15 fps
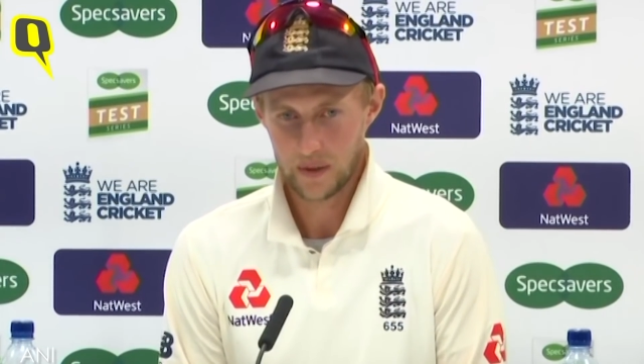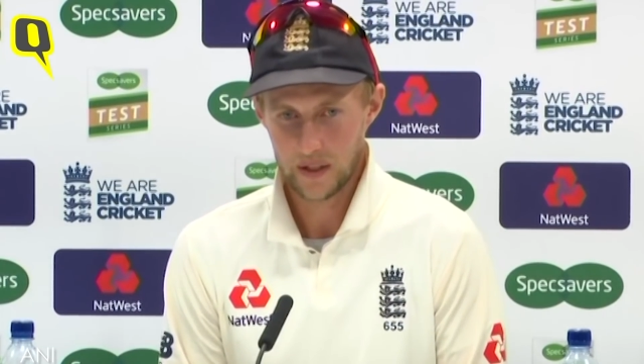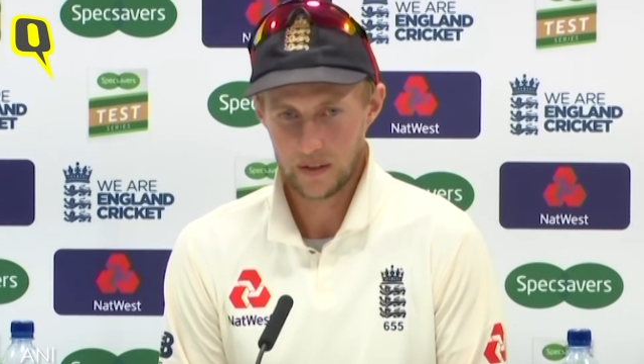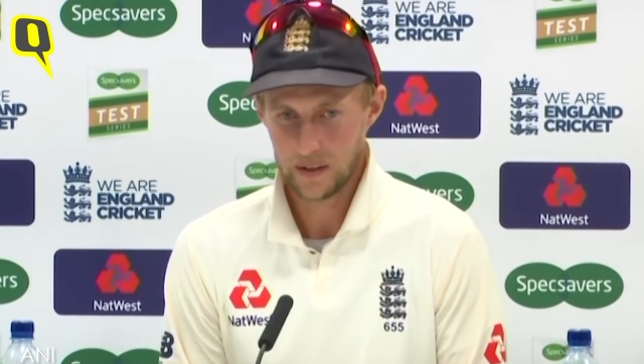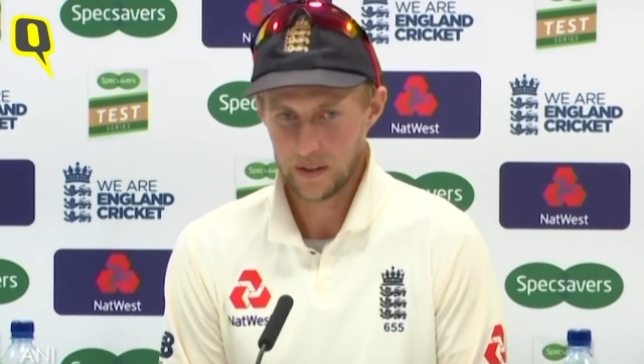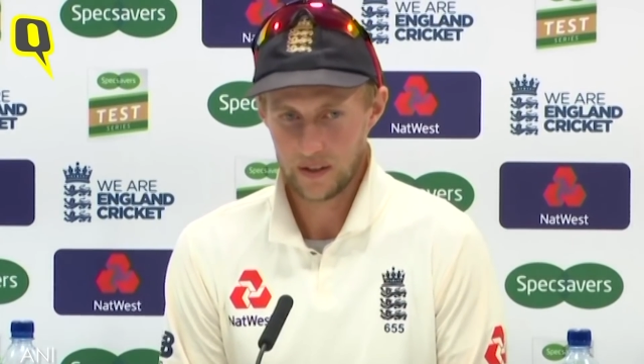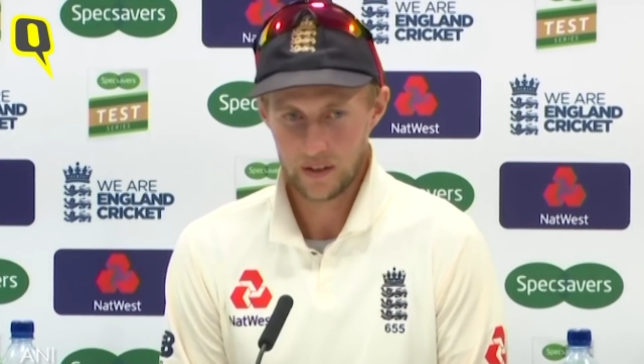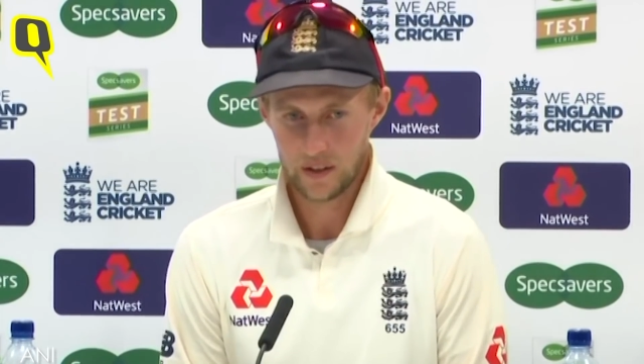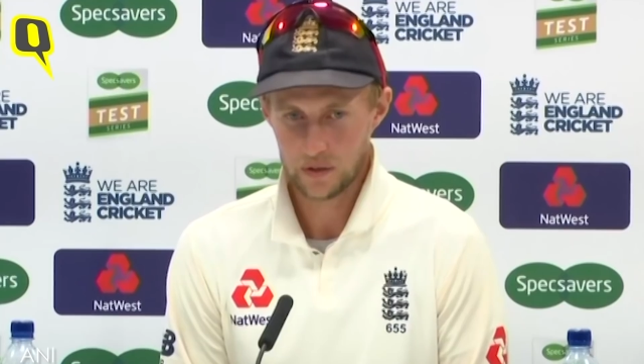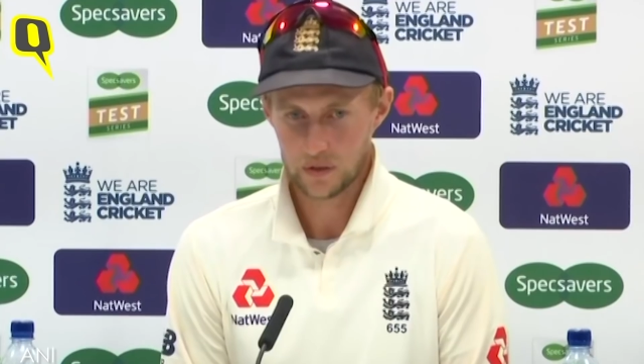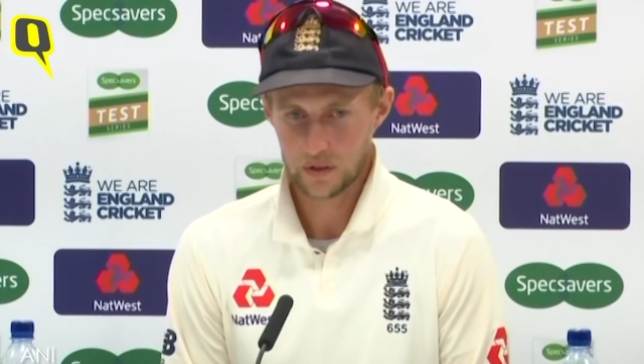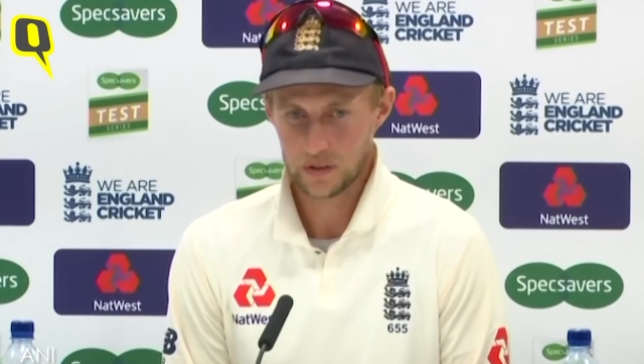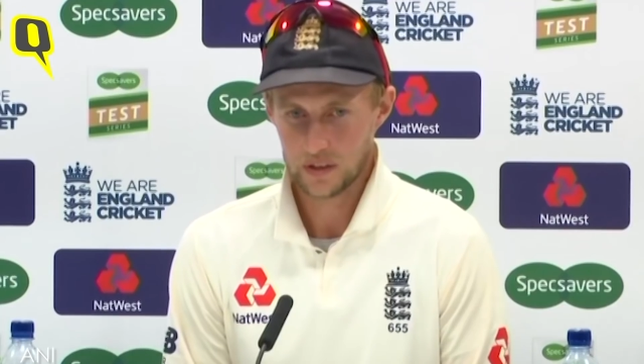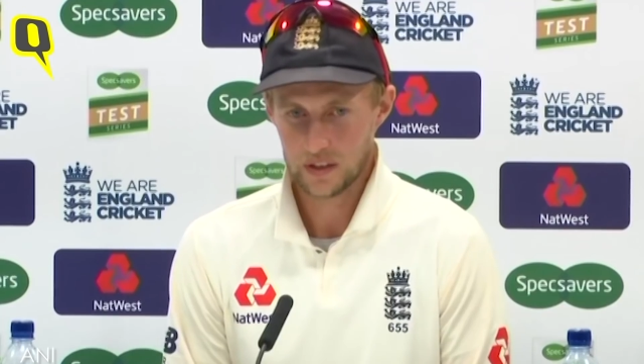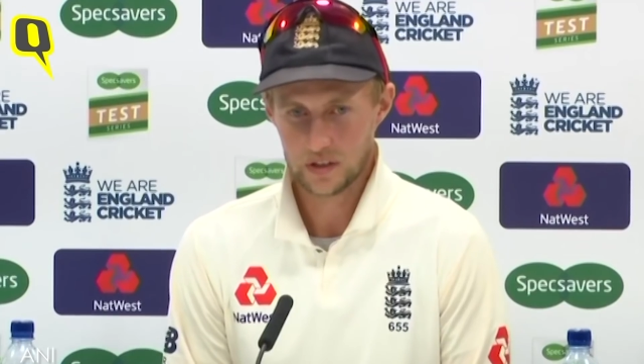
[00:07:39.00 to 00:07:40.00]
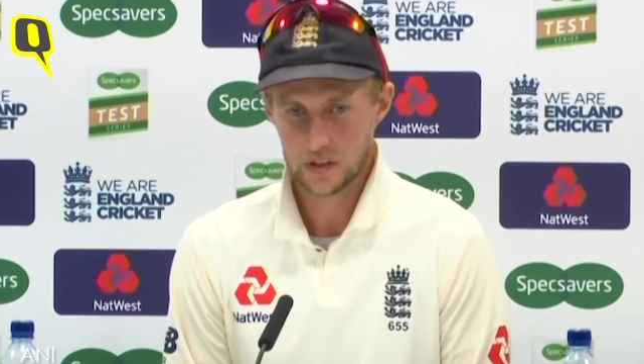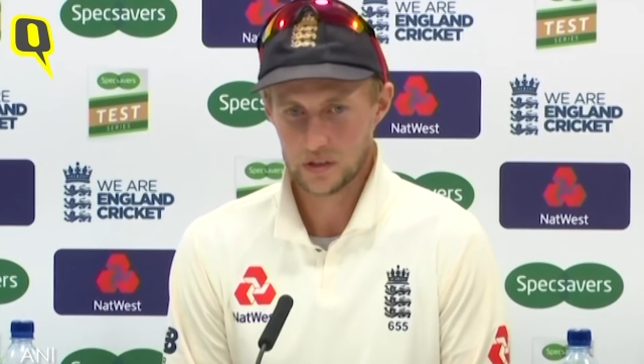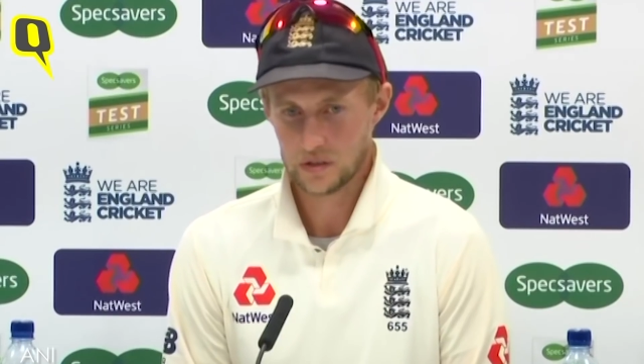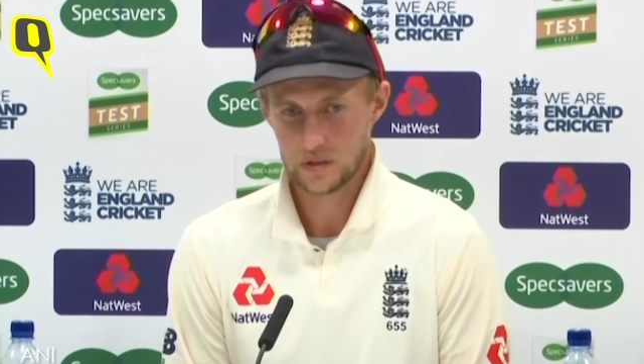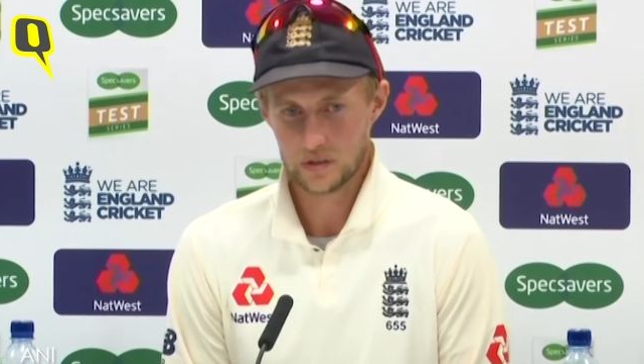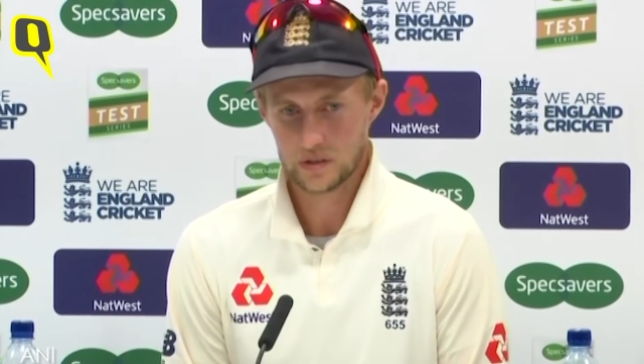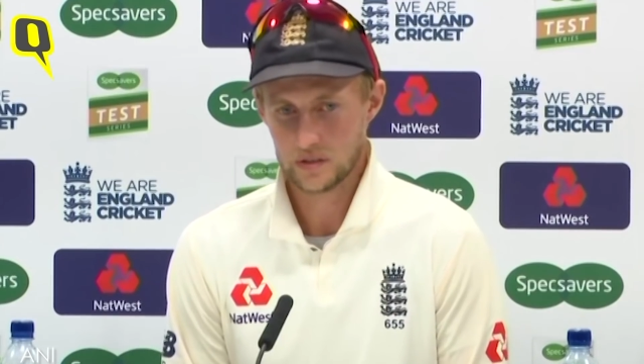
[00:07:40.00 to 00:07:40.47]
In those
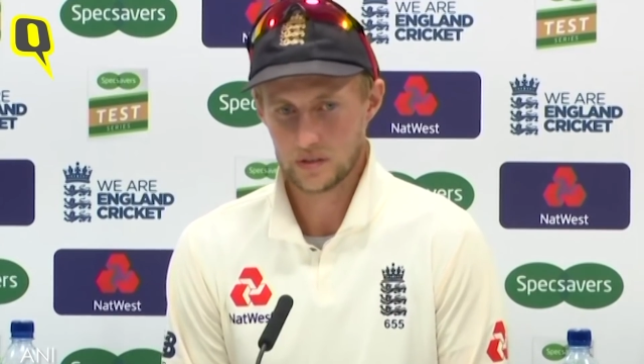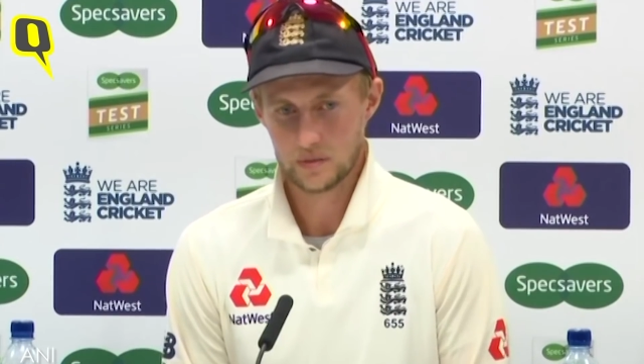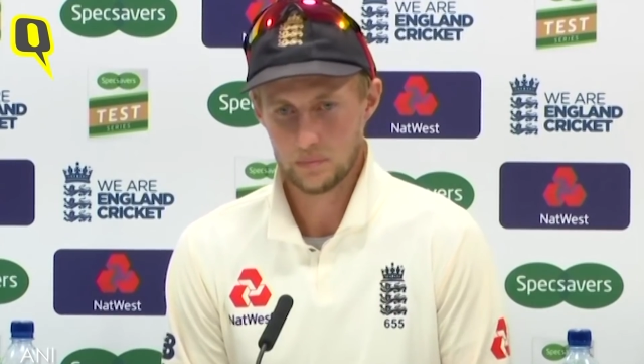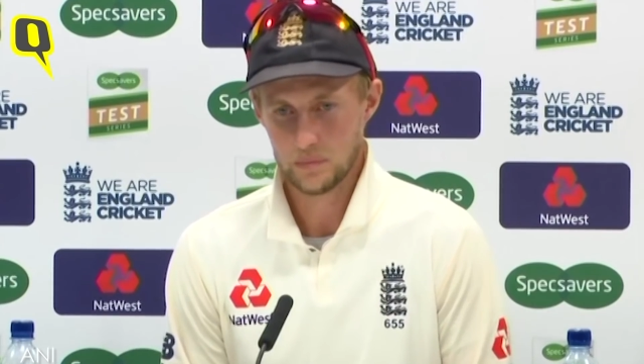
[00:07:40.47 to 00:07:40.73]
conditions,